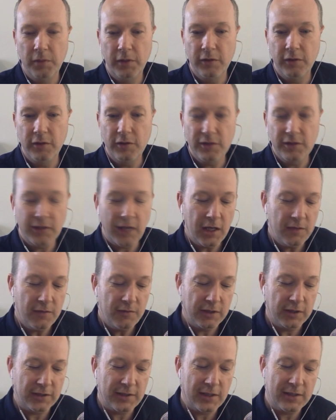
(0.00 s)
there's kind of
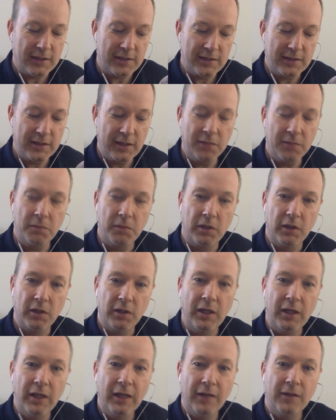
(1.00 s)
a stigma
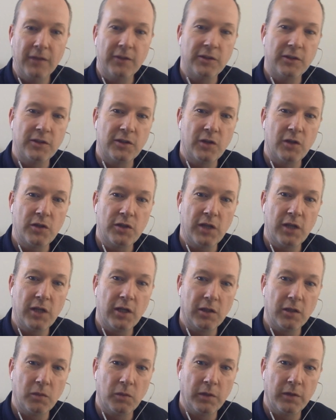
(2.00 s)
that's
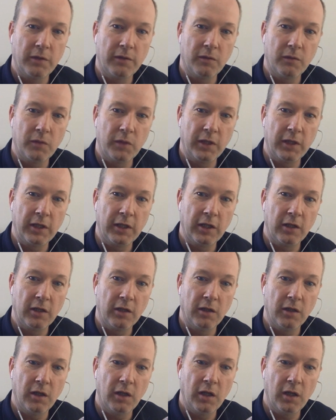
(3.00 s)
associated with getting
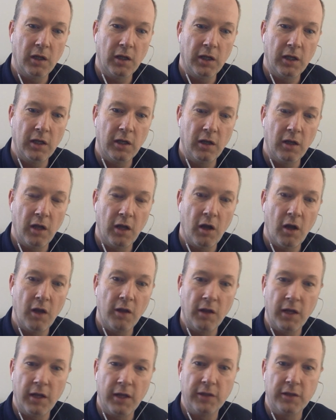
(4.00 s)
an
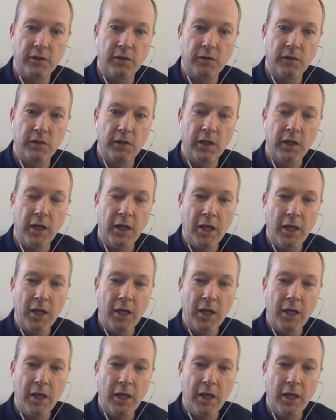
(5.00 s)
online degree.